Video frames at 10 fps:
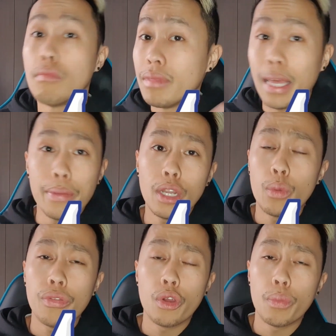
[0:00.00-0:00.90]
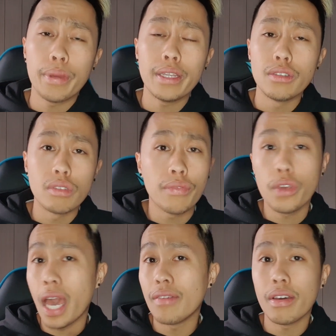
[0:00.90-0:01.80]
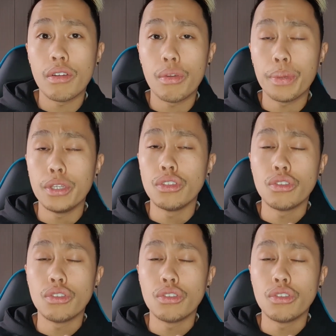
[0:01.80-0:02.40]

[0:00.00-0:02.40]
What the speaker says: Let me know with your opinions. If you have other opinions